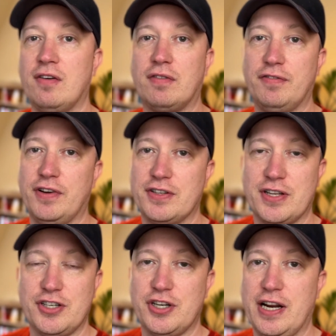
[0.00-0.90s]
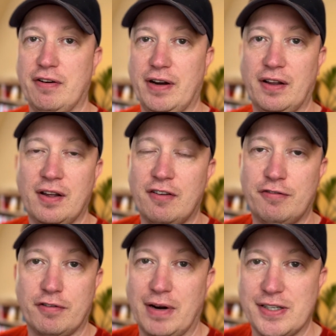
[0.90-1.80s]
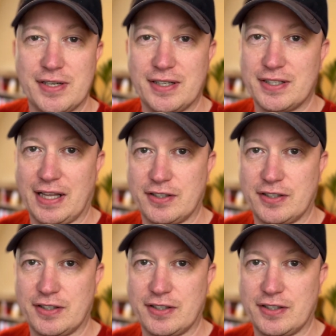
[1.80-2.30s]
reverse engineering, forensics, that